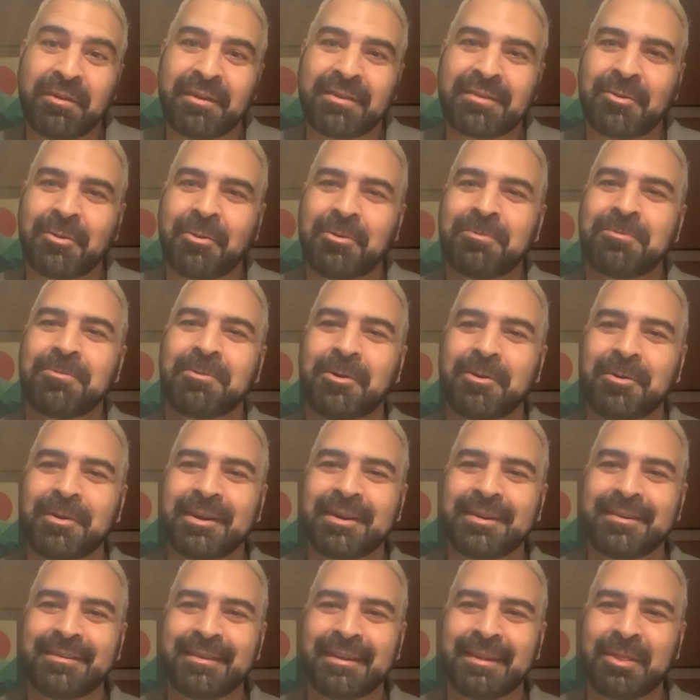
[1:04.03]
us all
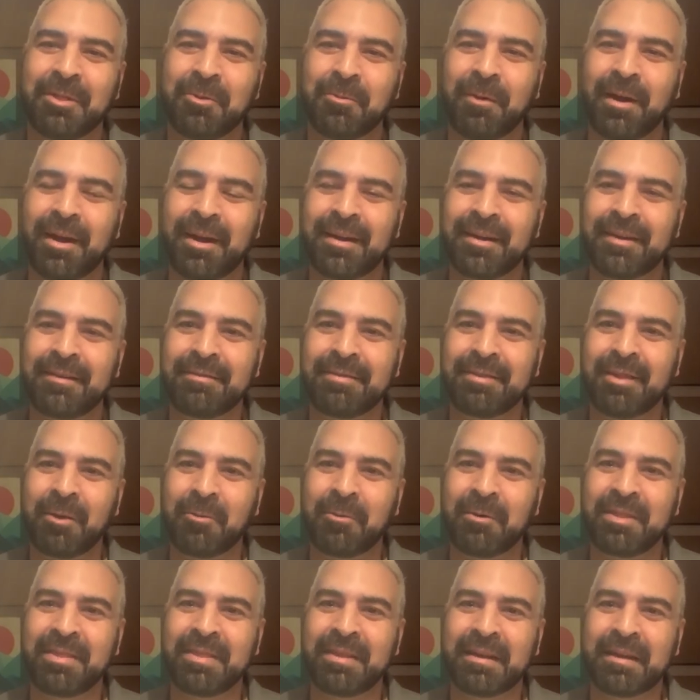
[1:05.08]
forward in the way that
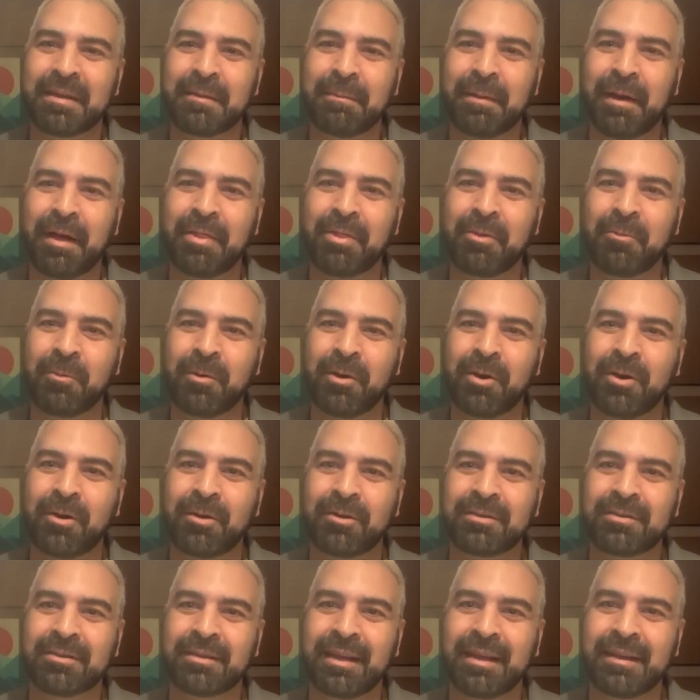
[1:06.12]
we think about the
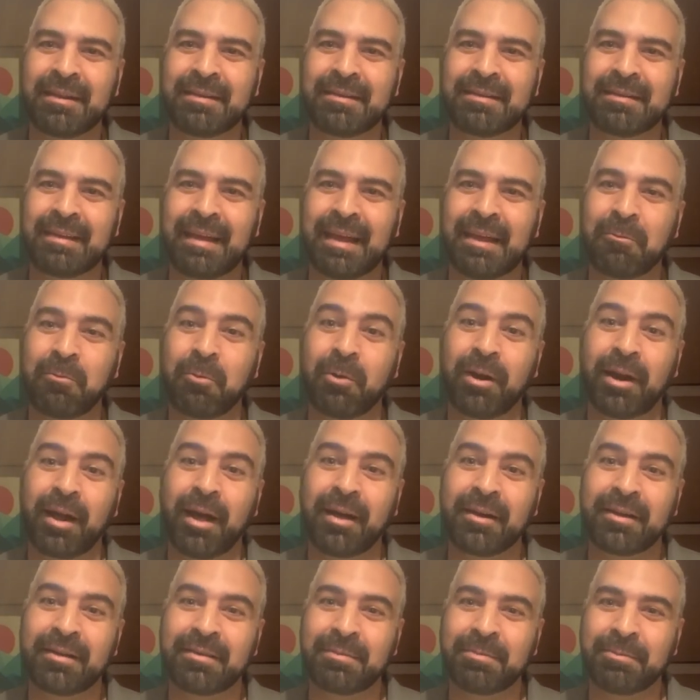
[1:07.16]
world and what
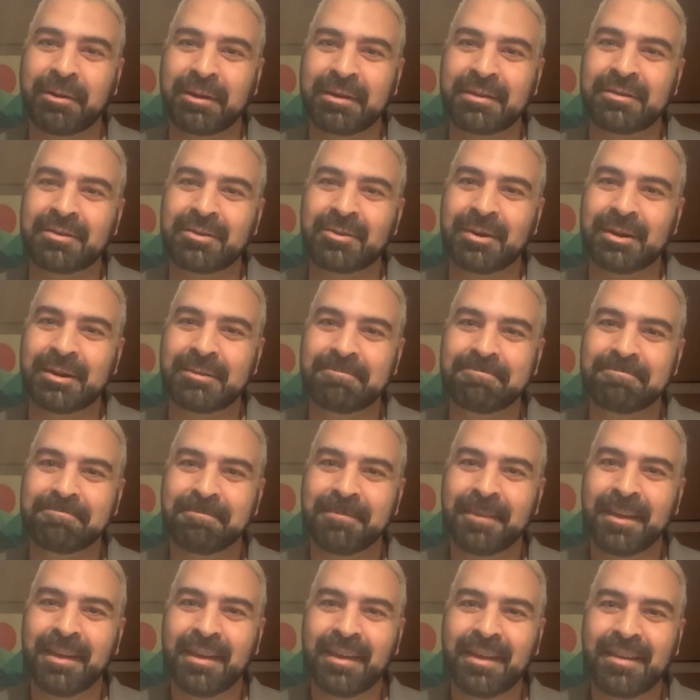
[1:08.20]
artists bring to it.
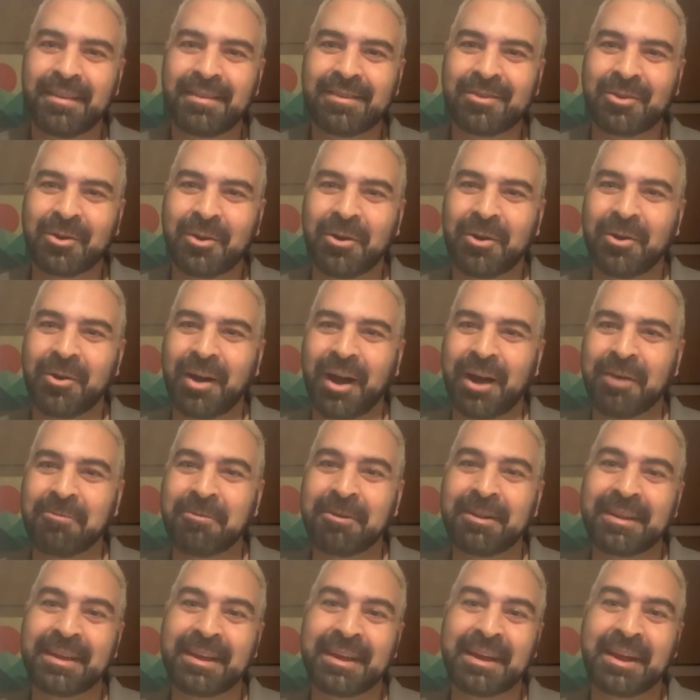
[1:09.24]
So I
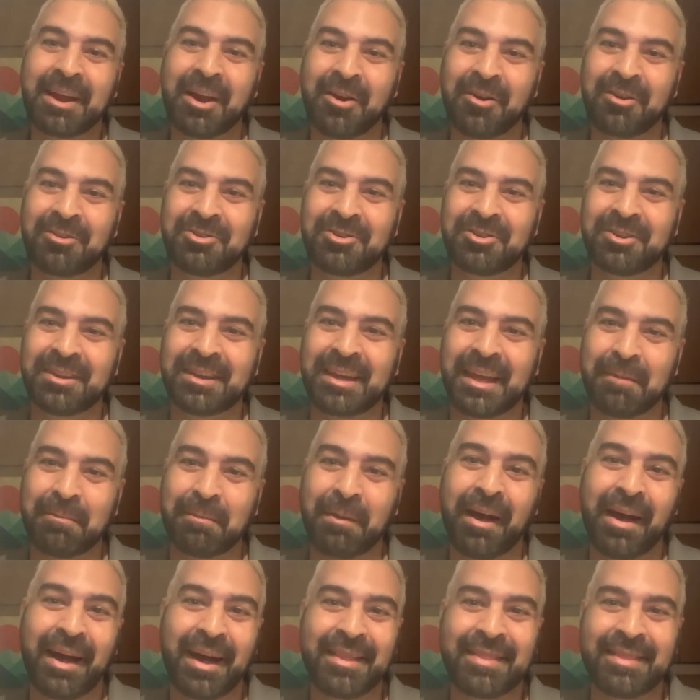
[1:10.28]
really encourage you to get
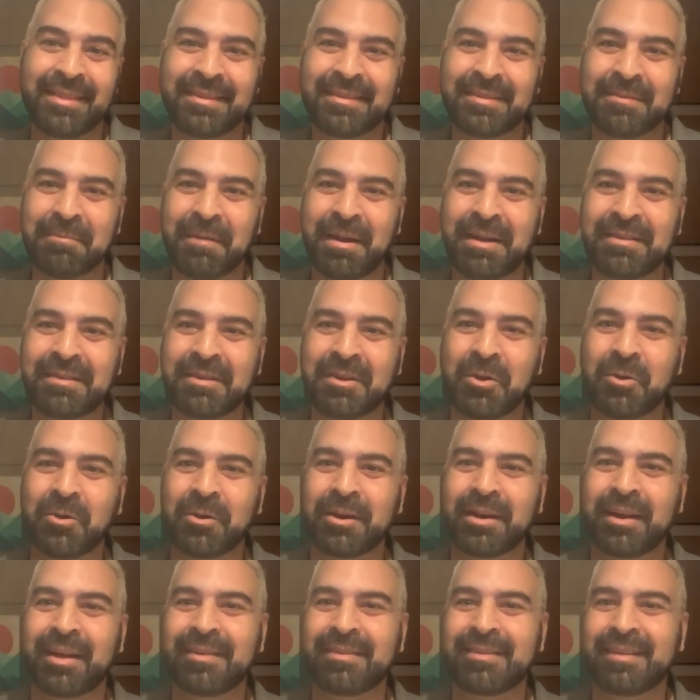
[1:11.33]
behind this amazing
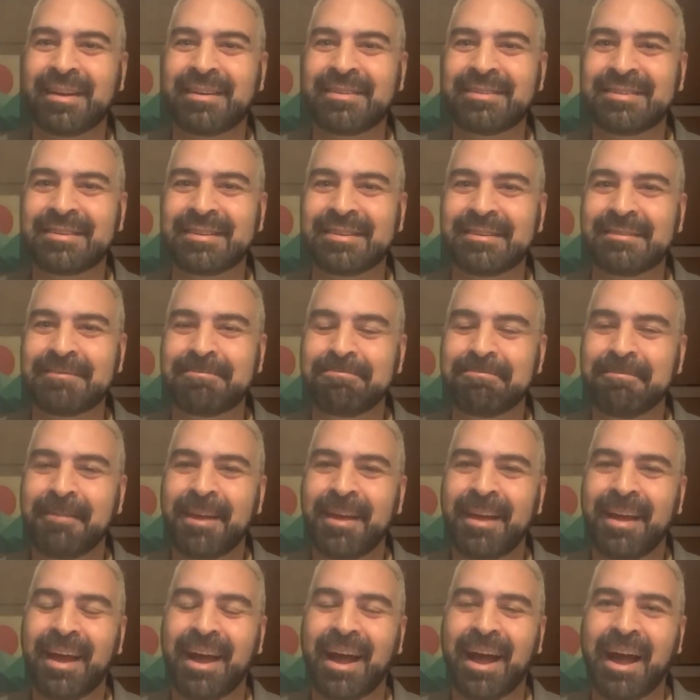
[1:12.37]
organization.
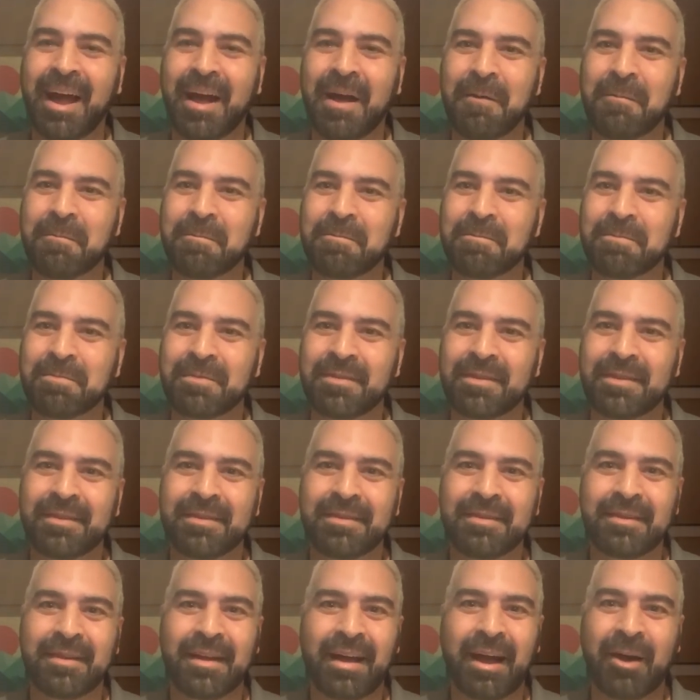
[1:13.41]

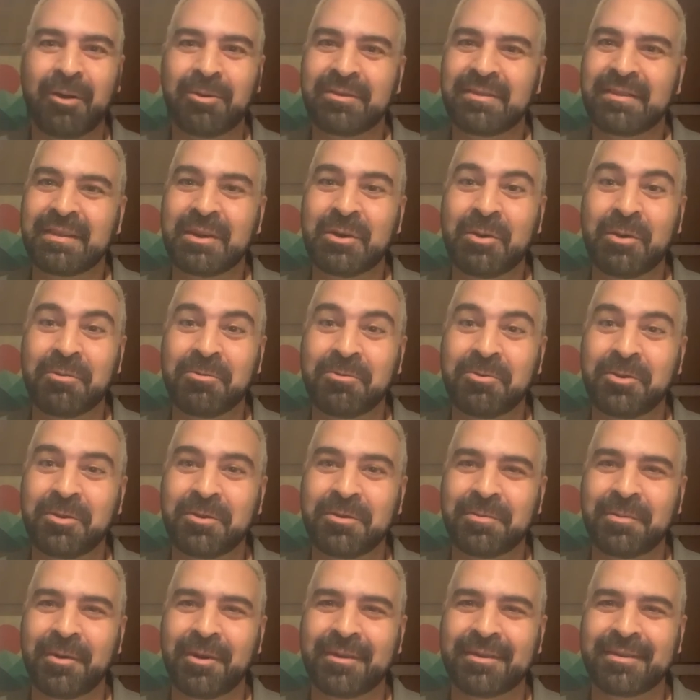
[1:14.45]
I'll see you at
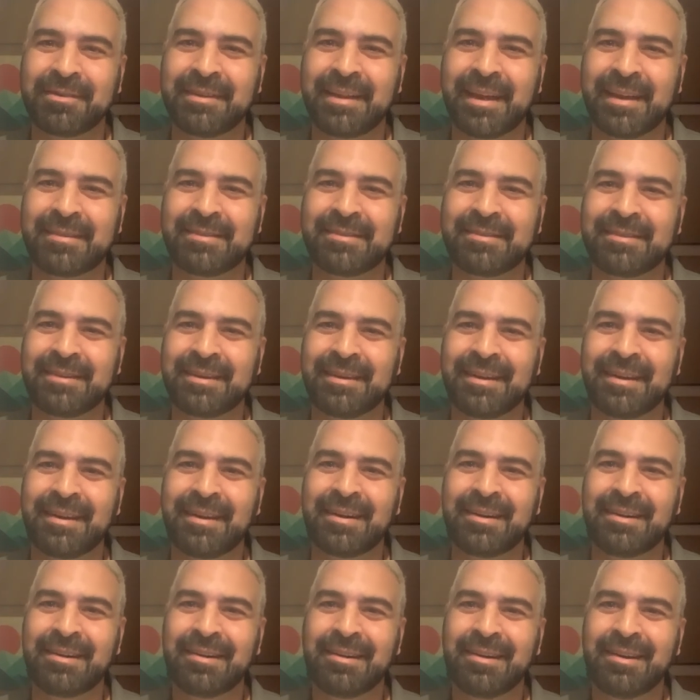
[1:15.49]
Fusebox next
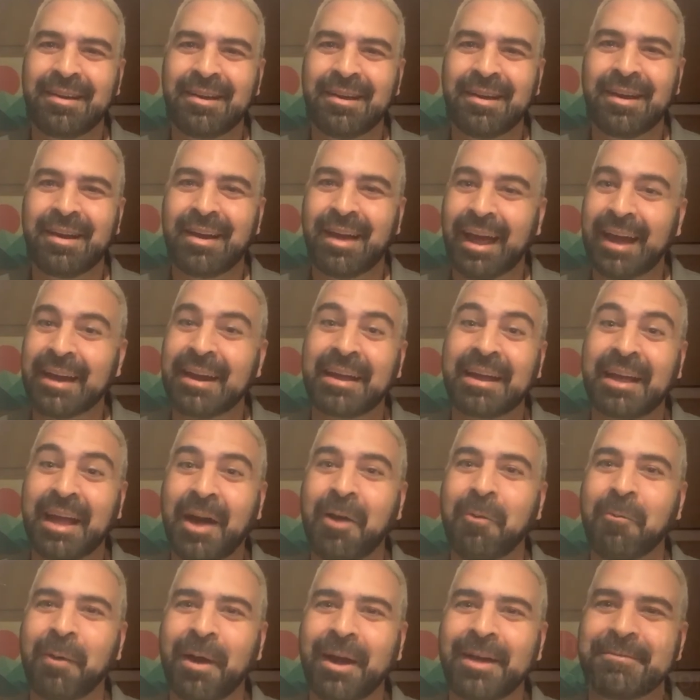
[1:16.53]
year, and I
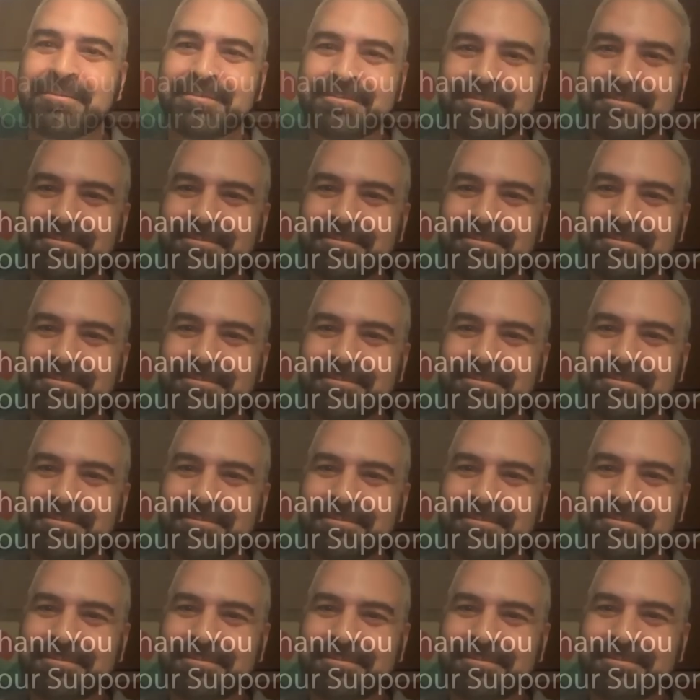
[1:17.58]
can't wait.